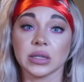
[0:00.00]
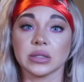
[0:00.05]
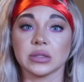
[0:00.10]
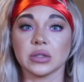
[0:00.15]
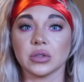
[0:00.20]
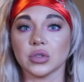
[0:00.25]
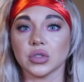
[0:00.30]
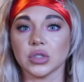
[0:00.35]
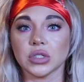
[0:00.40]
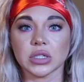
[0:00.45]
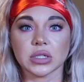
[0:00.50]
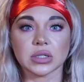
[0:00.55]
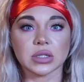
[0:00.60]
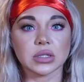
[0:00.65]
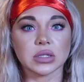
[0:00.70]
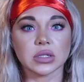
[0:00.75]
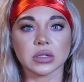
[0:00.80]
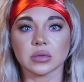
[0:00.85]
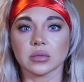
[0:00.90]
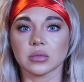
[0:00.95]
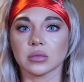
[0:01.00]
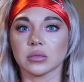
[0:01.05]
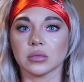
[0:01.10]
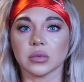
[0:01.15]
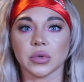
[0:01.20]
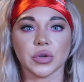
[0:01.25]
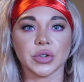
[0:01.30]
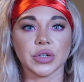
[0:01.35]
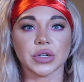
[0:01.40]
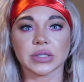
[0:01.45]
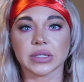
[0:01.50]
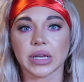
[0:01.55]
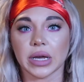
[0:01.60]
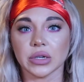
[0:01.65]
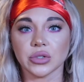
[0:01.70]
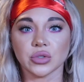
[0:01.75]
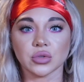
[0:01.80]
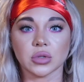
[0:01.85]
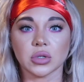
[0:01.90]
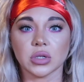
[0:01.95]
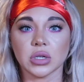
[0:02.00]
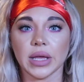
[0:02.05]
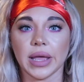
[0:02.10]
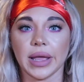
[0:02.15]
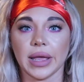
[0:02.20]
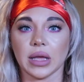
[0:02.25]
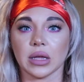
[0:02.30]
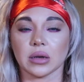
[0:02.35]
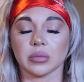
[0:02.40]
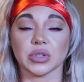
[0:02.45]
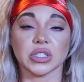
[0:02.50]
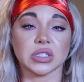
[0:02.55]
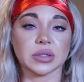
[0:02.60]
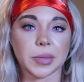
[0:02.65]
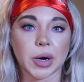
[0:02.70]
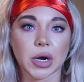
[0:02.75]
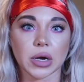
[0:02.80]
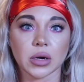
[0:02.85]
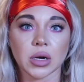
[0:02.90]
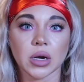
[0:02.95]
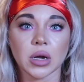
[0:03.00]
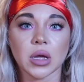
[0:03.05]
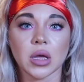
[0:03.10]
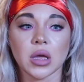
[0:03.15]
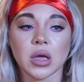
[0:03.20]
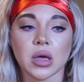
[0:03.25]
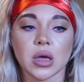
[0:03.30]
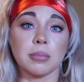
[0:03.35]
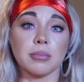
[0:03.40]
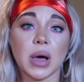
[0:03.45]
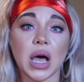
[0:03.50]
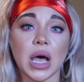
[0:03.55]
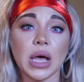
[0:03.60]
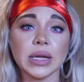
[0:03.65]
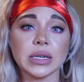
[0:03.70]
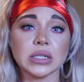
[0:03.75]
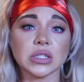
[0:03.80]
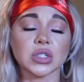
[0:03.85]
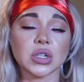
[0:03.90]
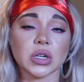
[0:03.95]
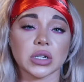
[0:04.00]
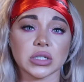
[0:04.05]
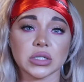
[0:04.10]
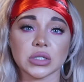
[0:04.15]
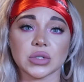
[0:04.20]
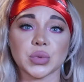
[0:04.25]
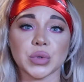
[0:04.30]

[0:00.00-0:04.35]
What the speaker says: So just know your schedule and be smart. Mine started